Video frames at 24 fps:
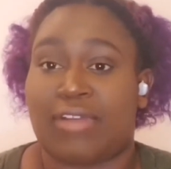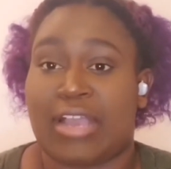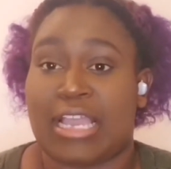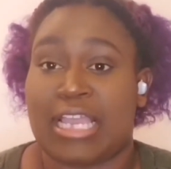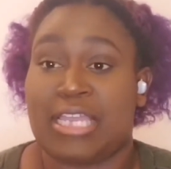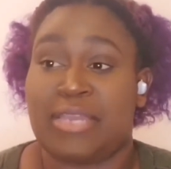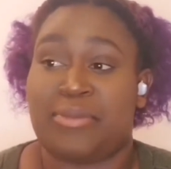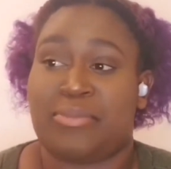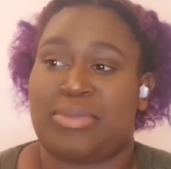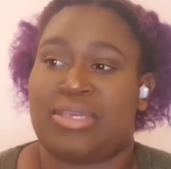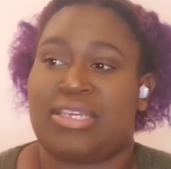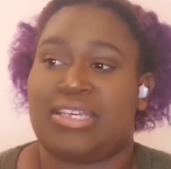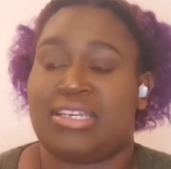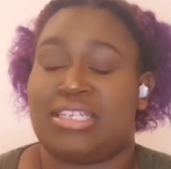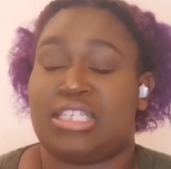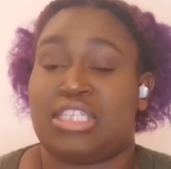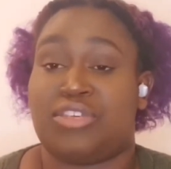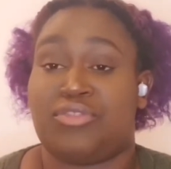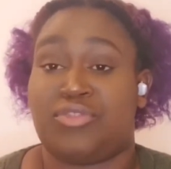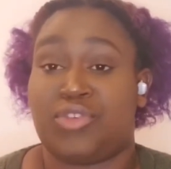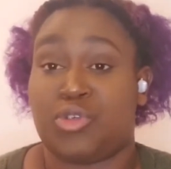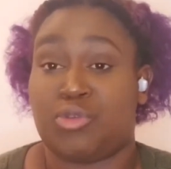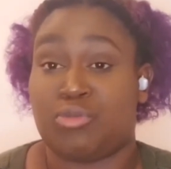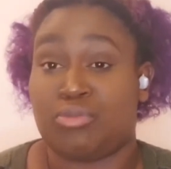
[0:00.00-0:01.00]
Because if you
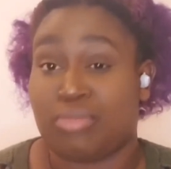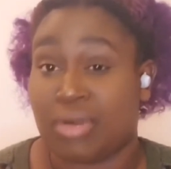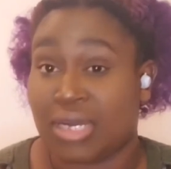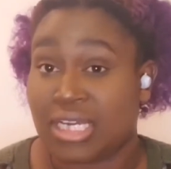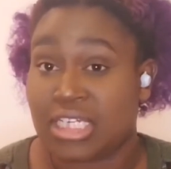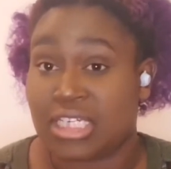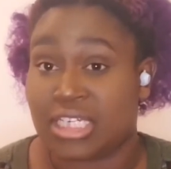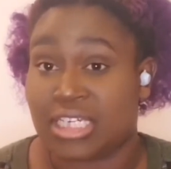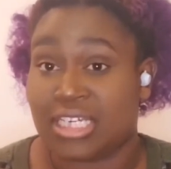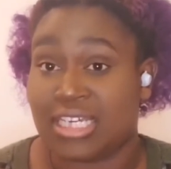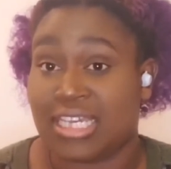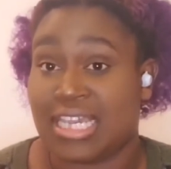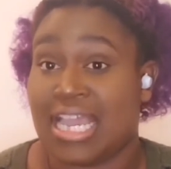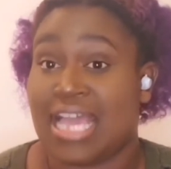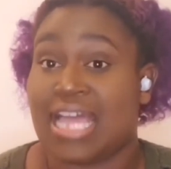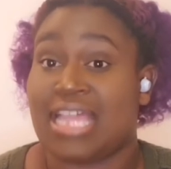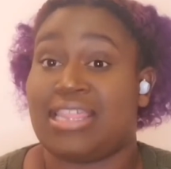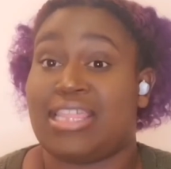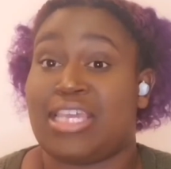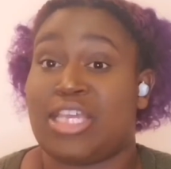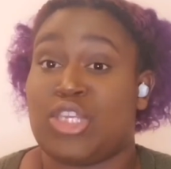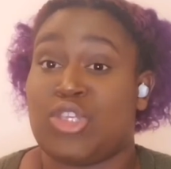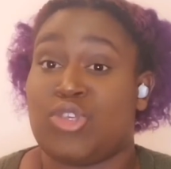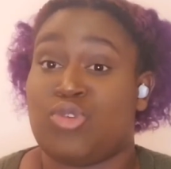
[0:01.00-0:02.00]
budget, then
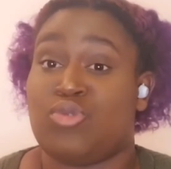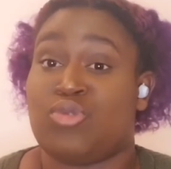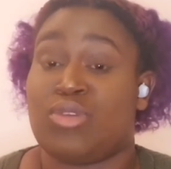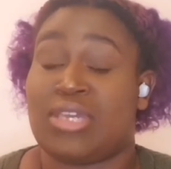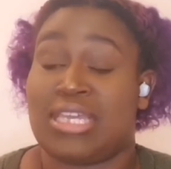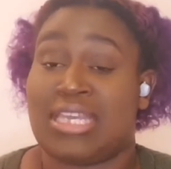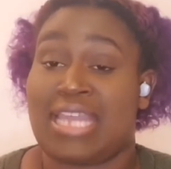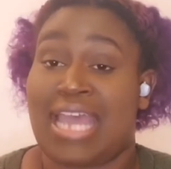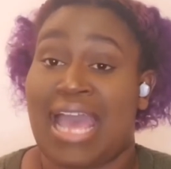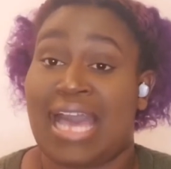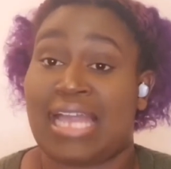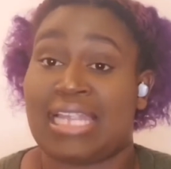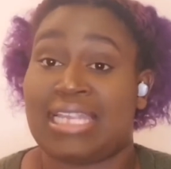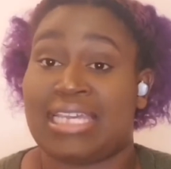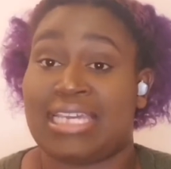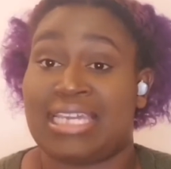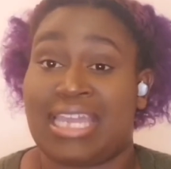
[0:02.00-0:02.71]
you can allocate